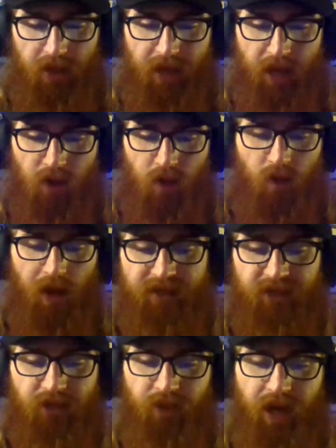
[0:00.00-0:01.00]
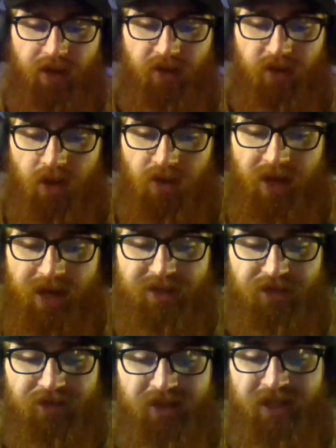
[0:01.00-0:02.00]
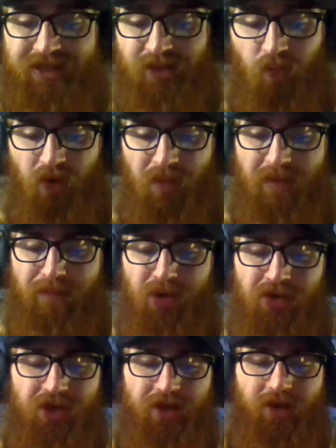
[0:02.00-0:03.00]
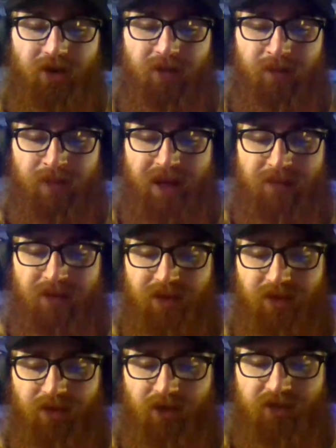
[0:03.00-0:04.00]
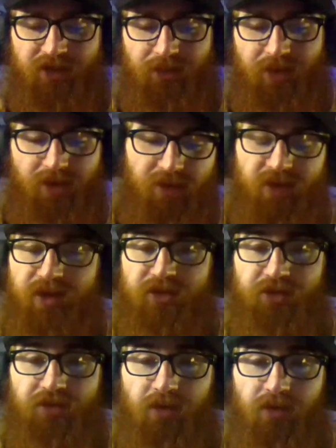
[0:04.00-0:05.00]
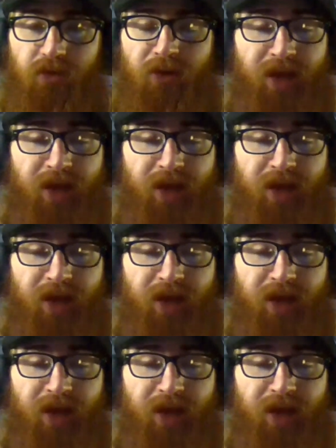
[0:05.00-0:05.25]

Now, as they're riding along, Hector sees a woman pushing her baby across the road in a stroller,